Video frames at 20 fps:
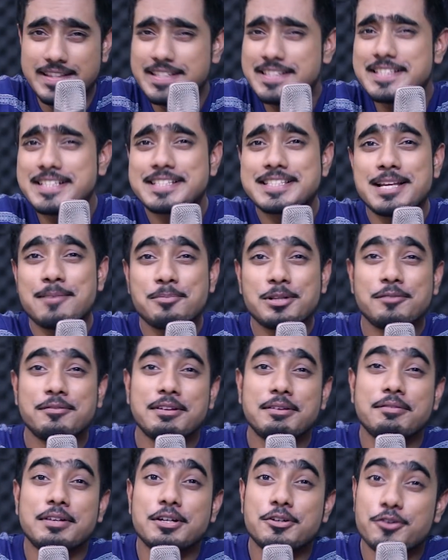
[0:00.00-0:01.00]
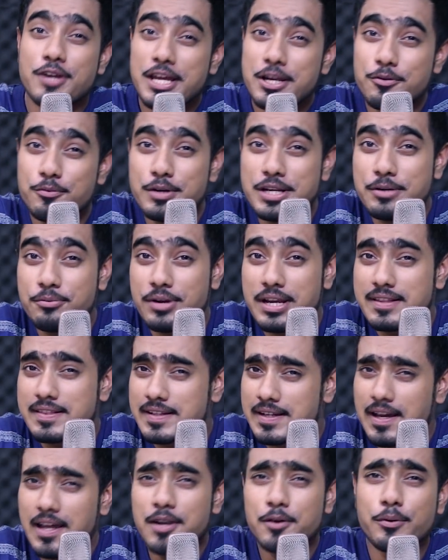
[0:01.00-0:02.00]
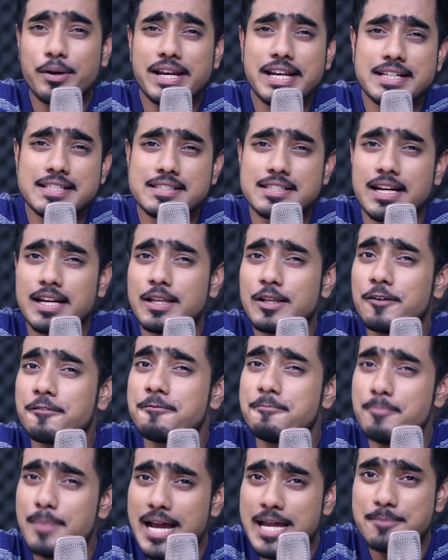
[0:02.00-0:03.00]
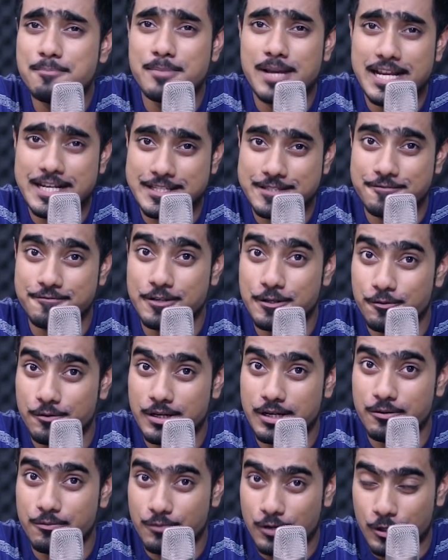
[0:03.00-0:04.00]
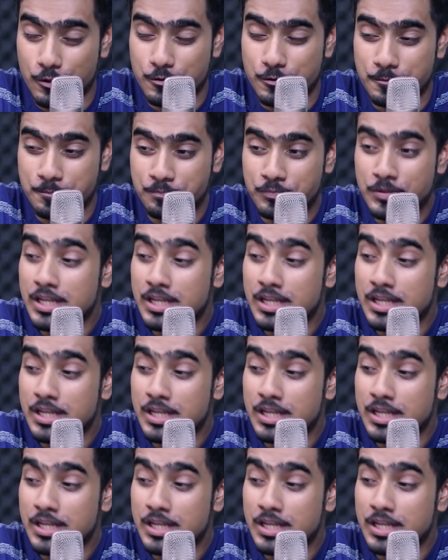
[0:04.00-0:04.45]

In this example, we will try to recreate the color grading style of Mad Max Fury Road.